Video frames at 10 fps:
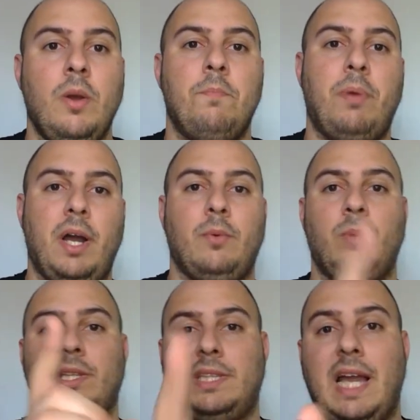But
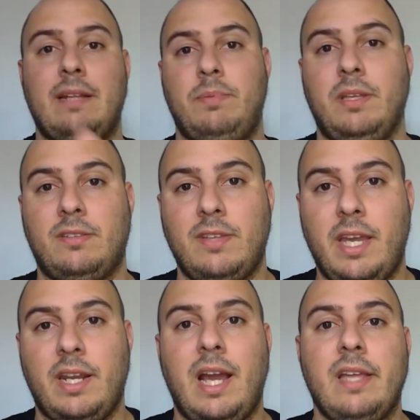with that being
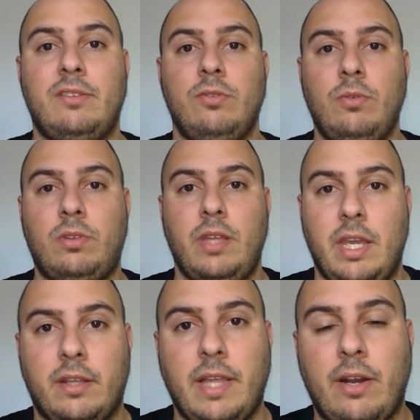said, I do
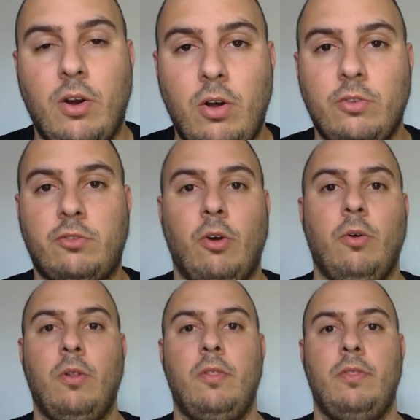think that also
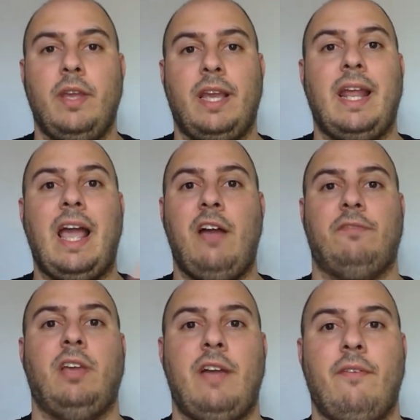they gotta
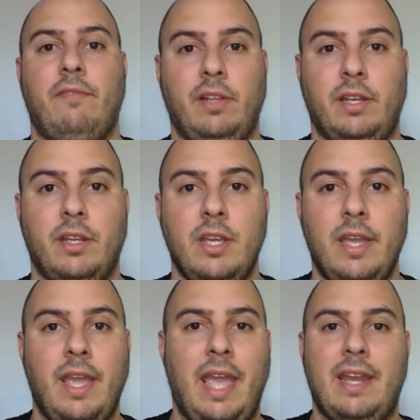have to have a villain.
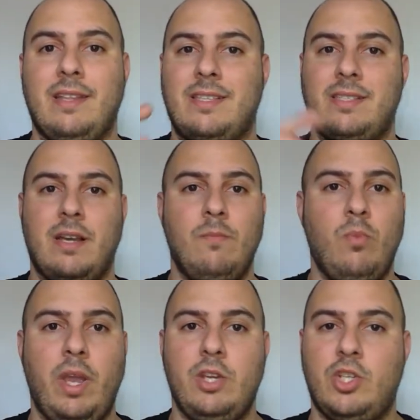And in some
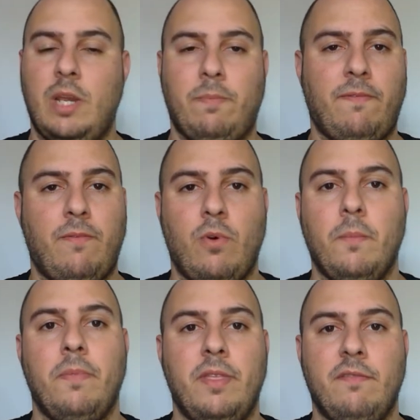way, shape, or
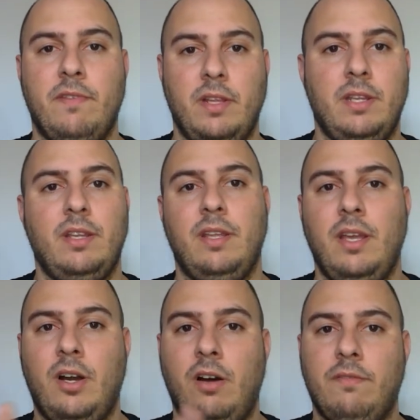form, the villain
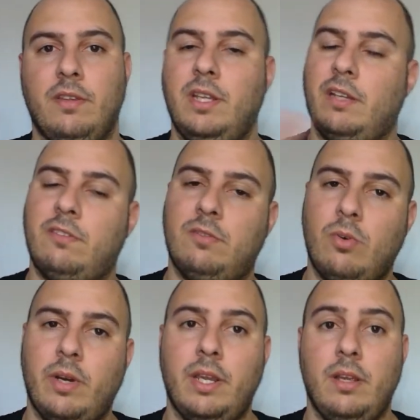of the next
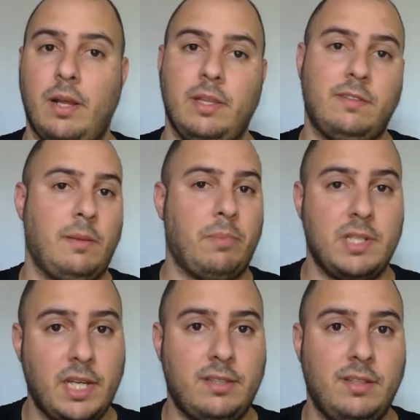story, at least I'm
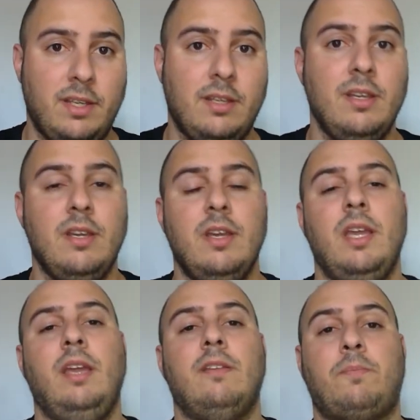predicting,
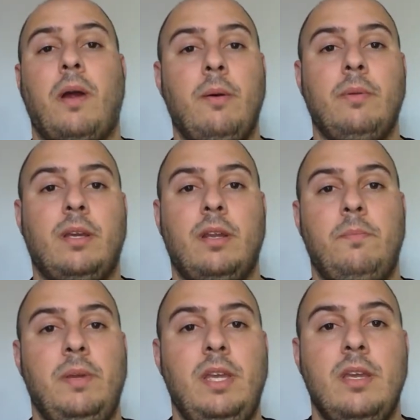is probably gonna
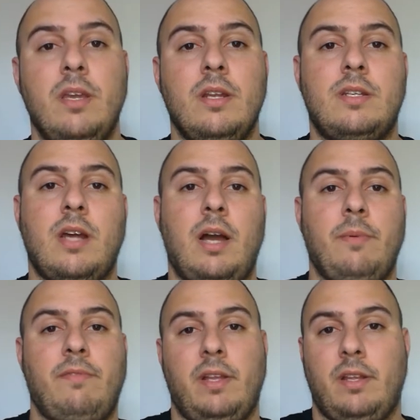be
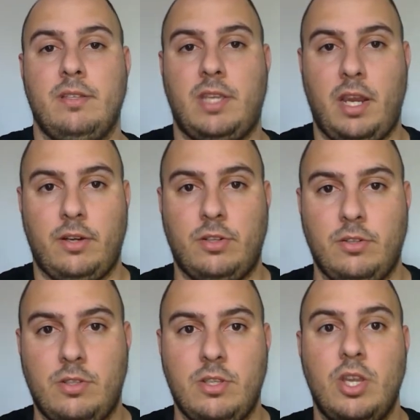Tommy Flanagan's
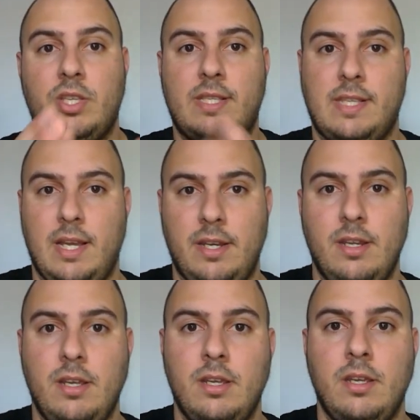character's son,